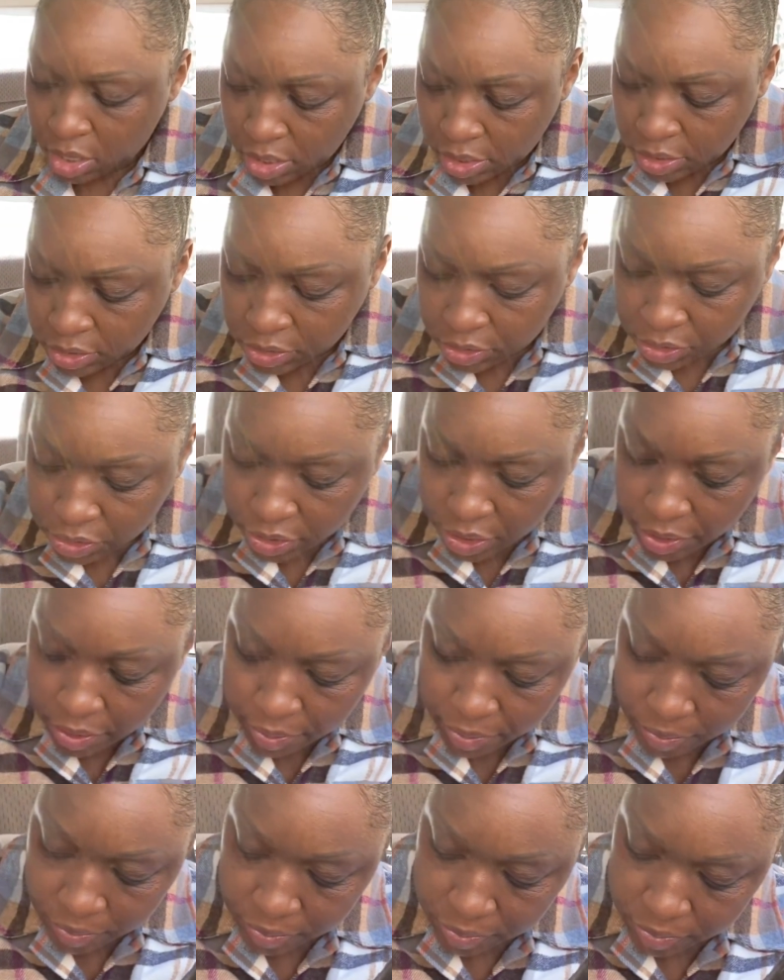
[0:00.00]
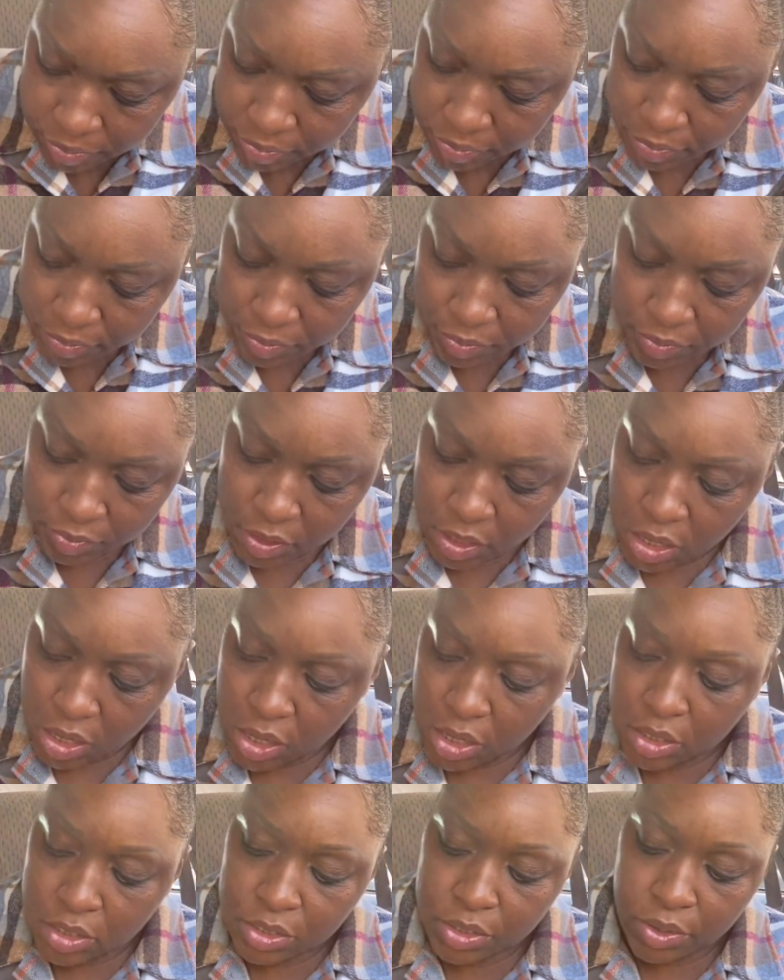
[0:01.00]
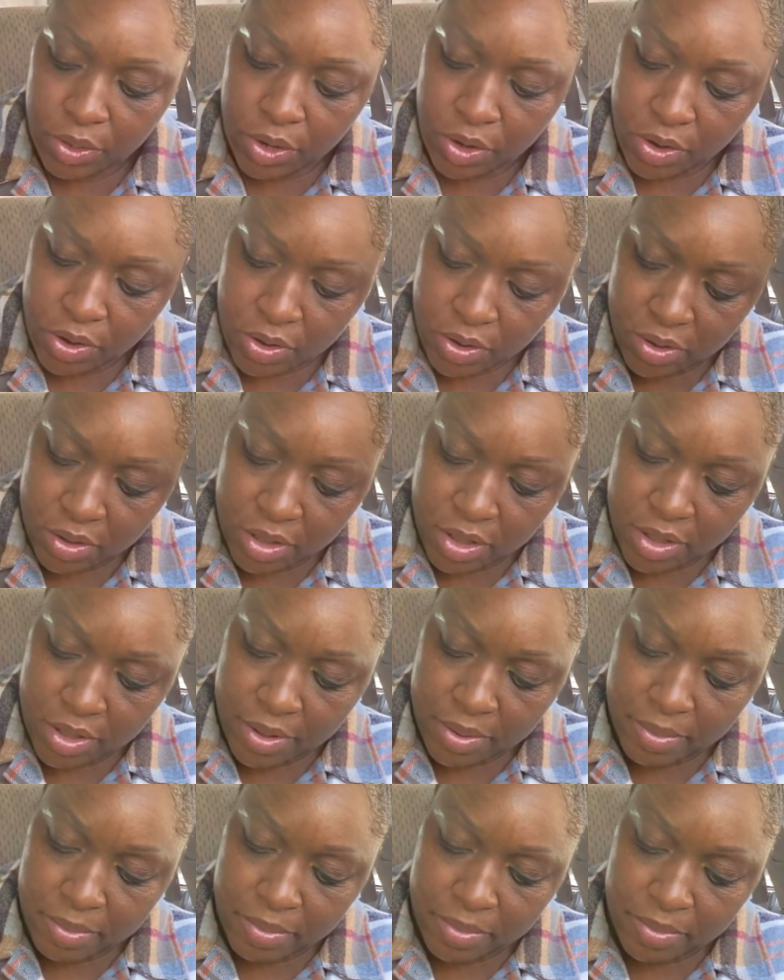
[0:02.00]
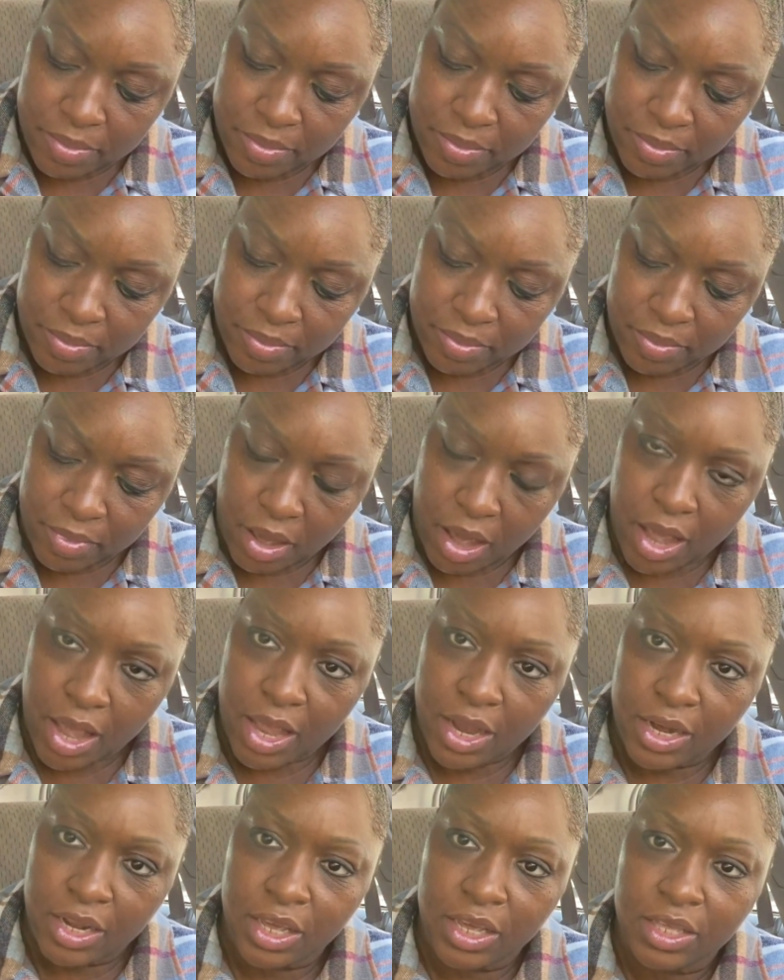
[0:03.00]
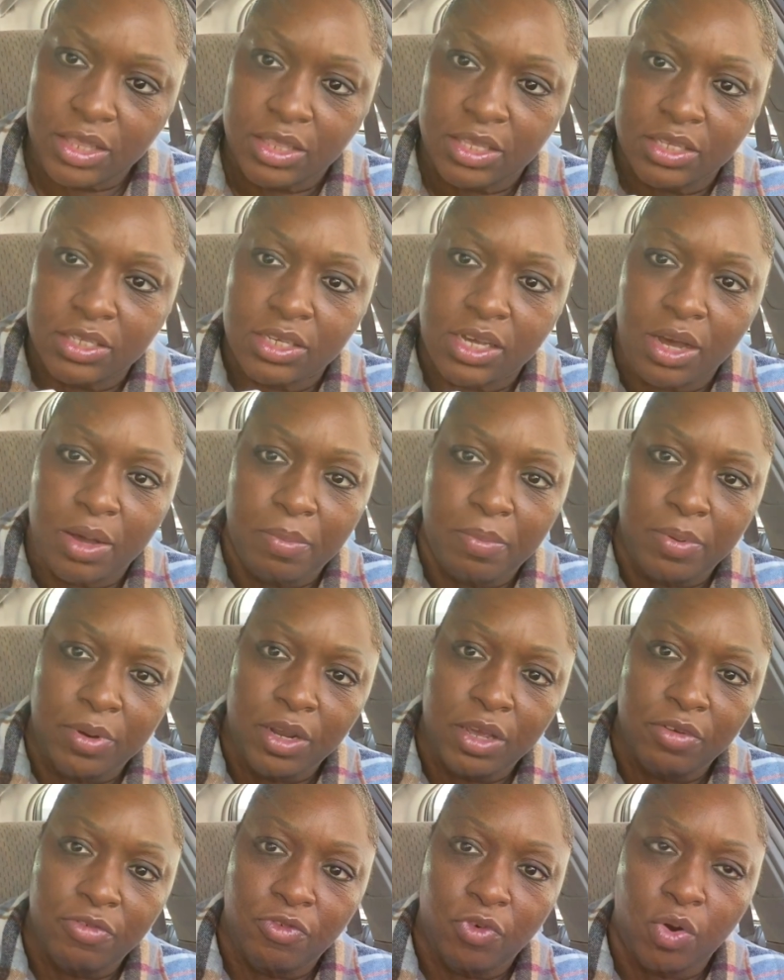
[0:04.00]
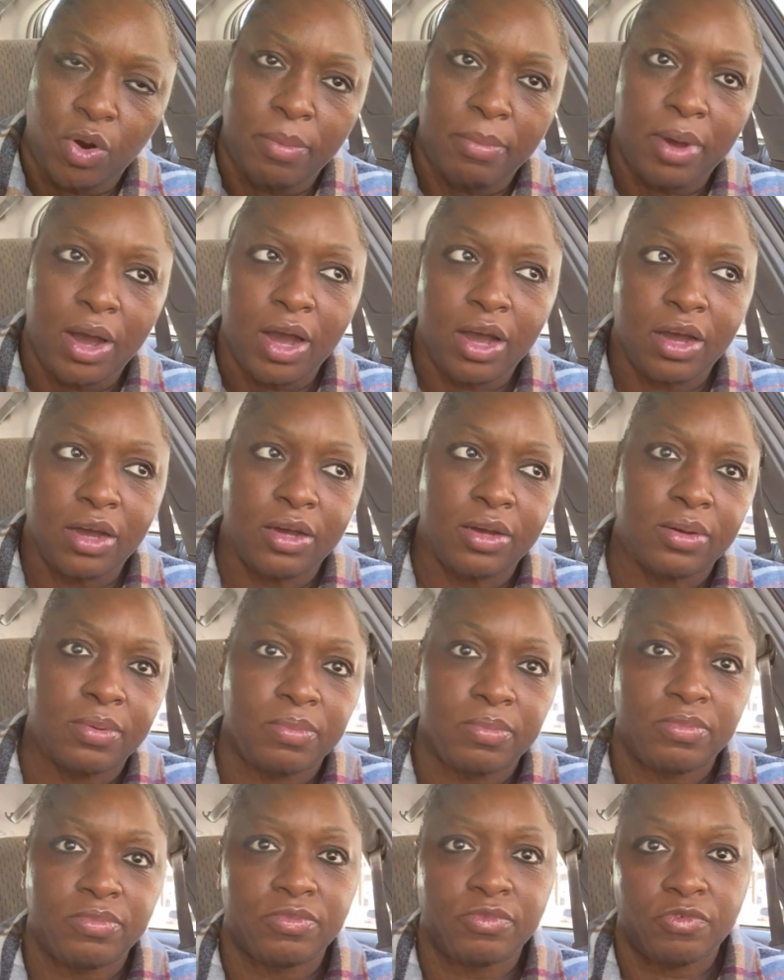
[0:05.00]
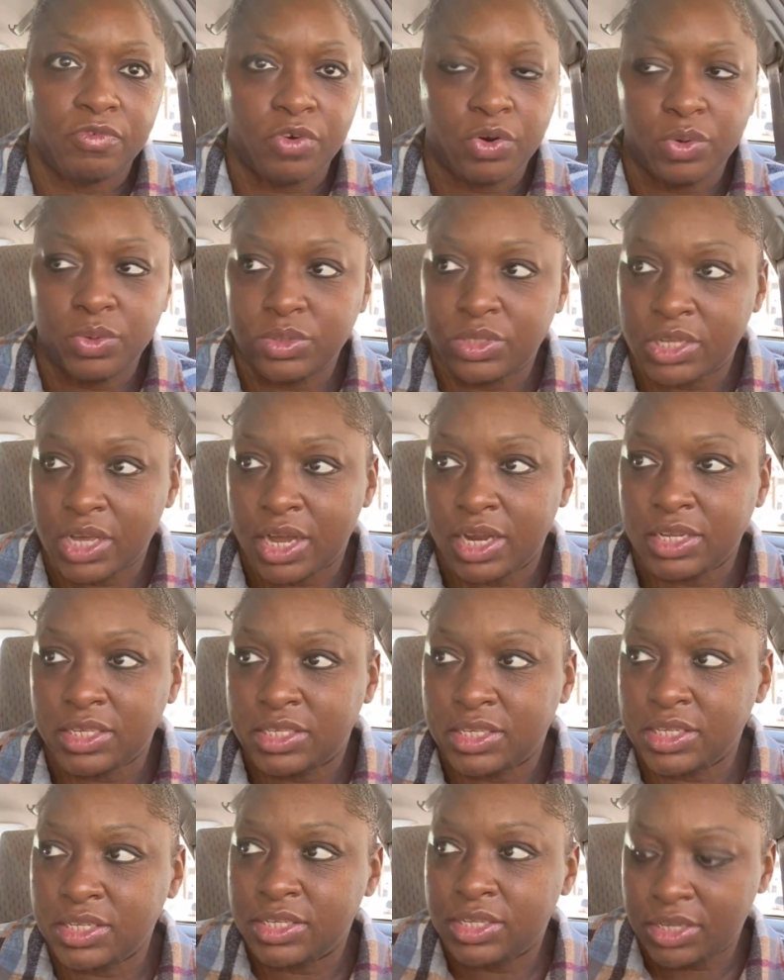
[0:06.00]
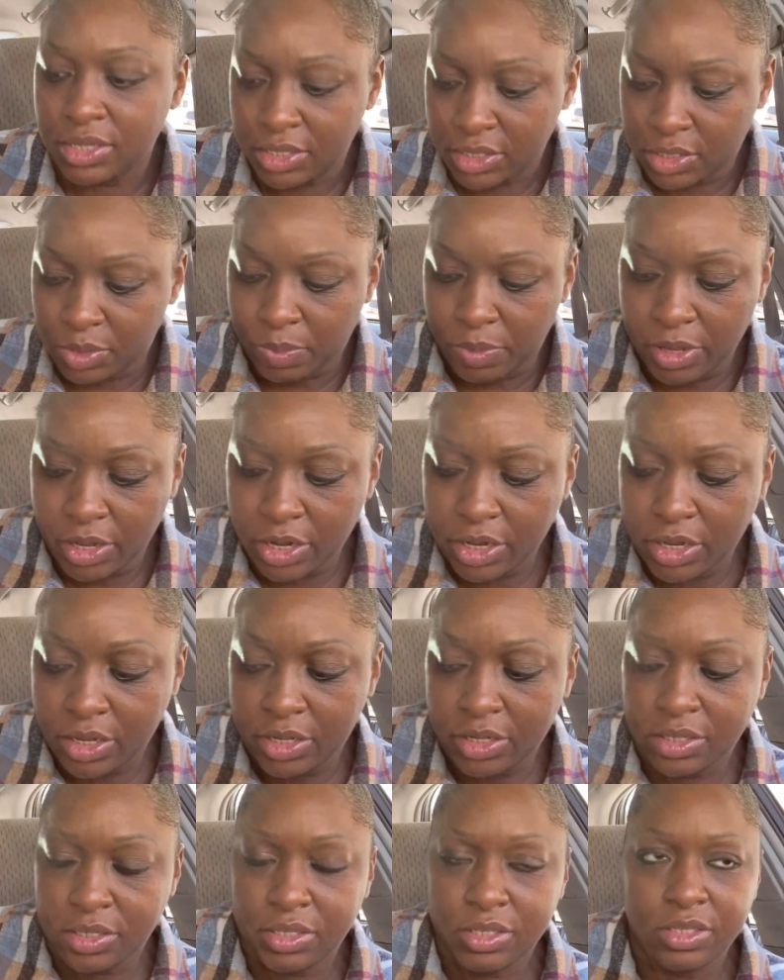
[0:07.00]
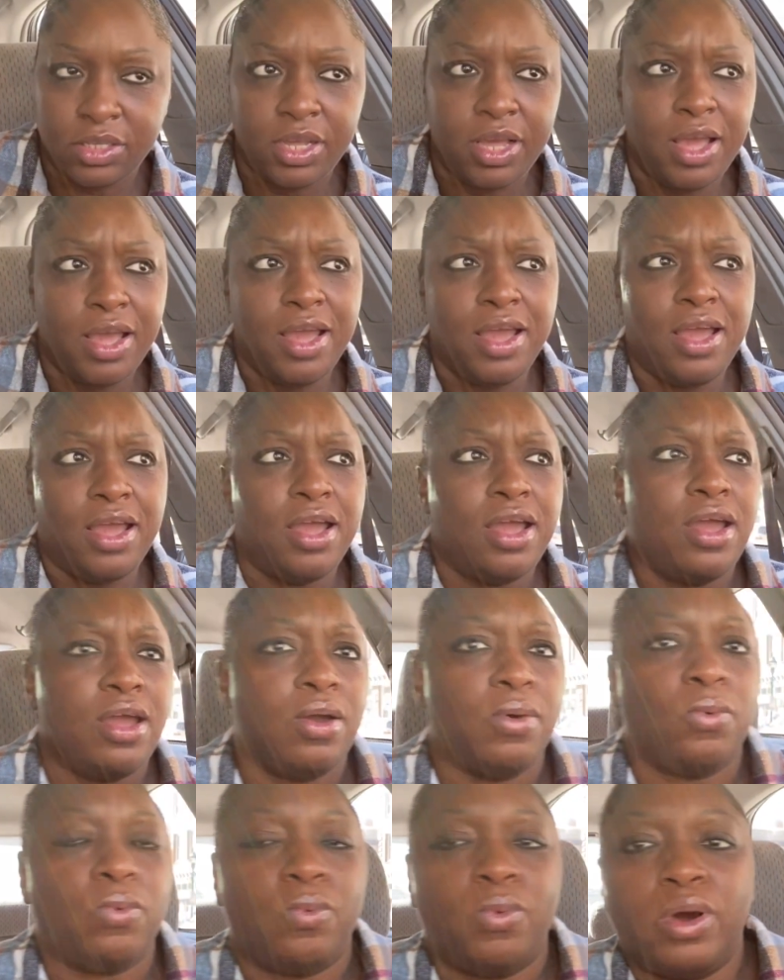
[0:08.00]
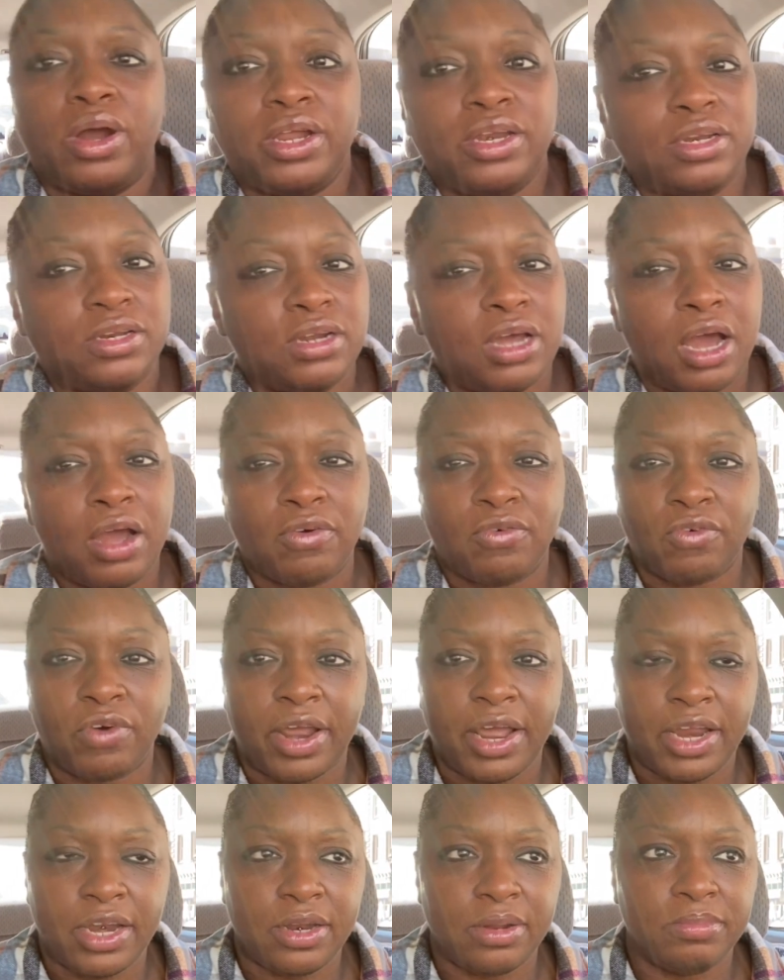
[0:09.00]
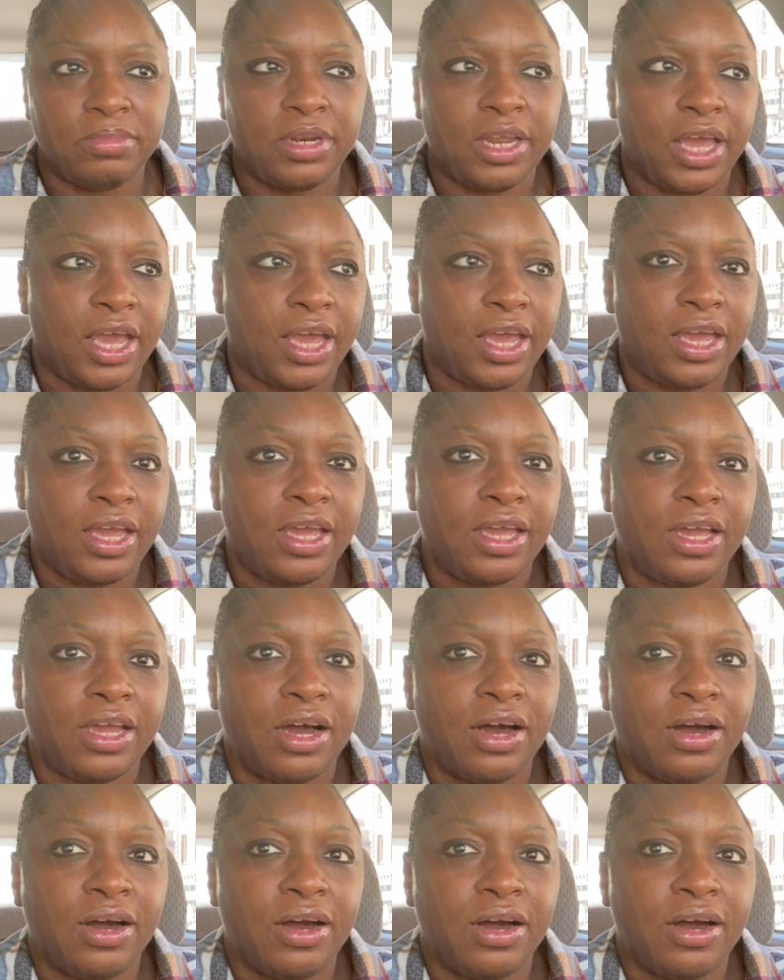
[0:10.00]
So y'all, I had to get this company for my roadside assistance because one random day,